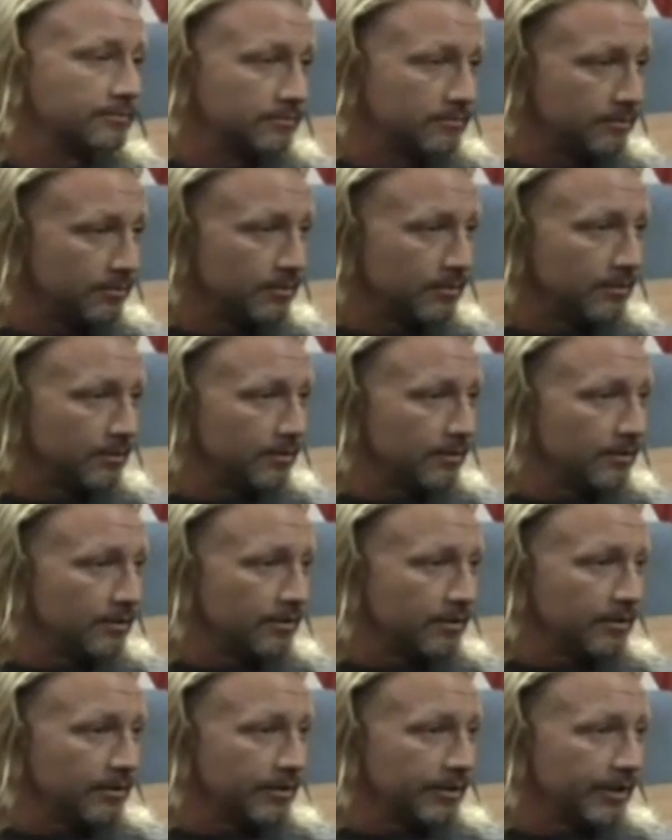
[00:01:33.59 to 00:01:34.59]

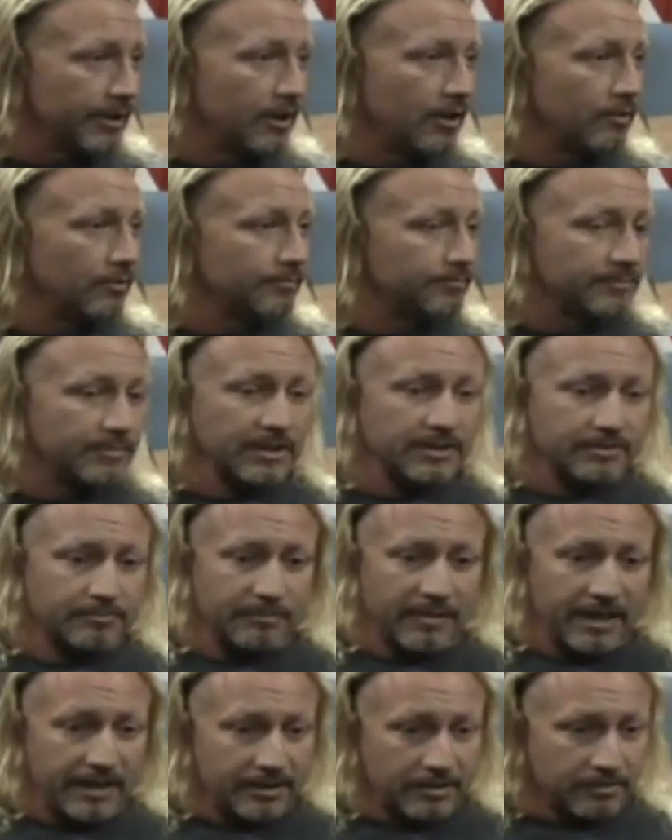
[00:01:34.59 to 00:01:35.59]
You know, just
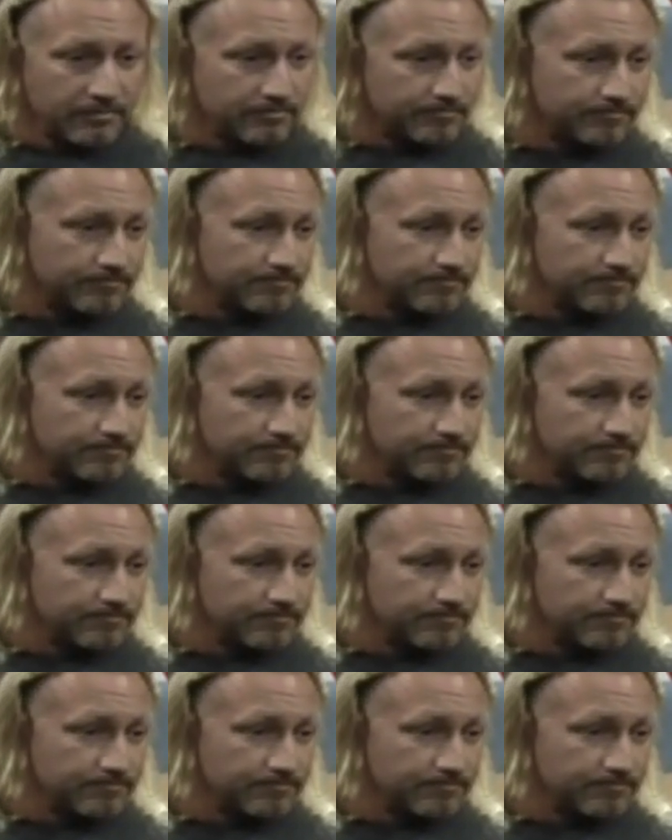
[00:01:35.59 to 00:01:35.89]
make your